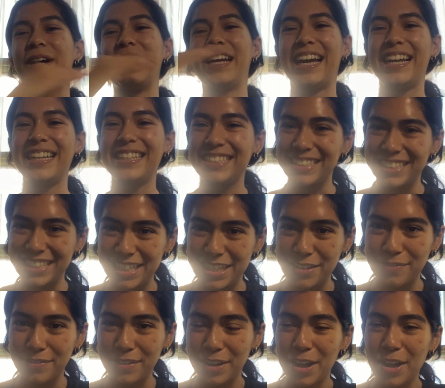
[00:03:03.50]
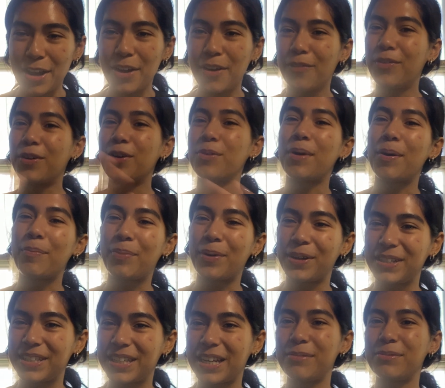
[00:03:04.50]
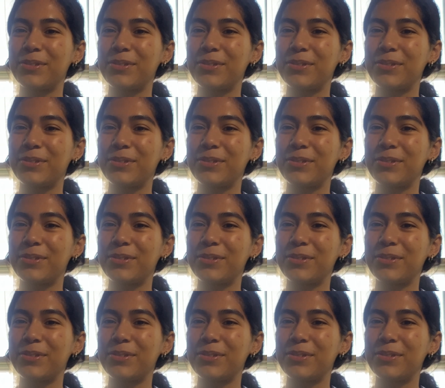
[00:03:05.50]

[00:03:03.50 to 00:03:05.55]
I had to leave for my part-time